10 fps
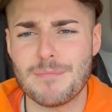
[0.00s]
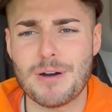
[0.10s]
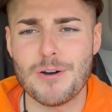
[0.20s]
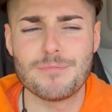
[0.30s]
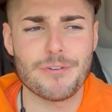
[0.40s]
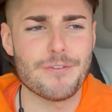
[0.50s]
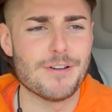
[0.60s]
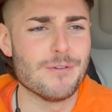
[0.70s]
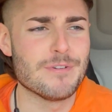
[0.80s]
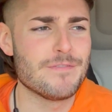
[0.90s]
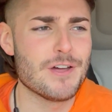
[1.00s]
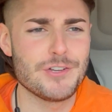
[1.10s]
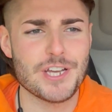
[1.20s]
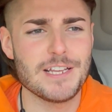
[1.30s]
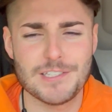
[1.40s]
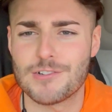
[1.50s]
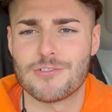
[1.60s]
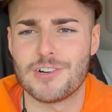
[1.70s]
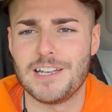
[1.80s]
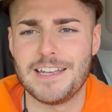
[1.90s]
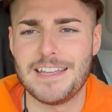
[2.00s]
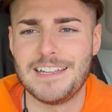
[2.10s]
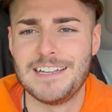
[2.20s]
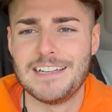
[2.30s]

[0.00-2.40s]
pole pruner with no chainsaw oil in it.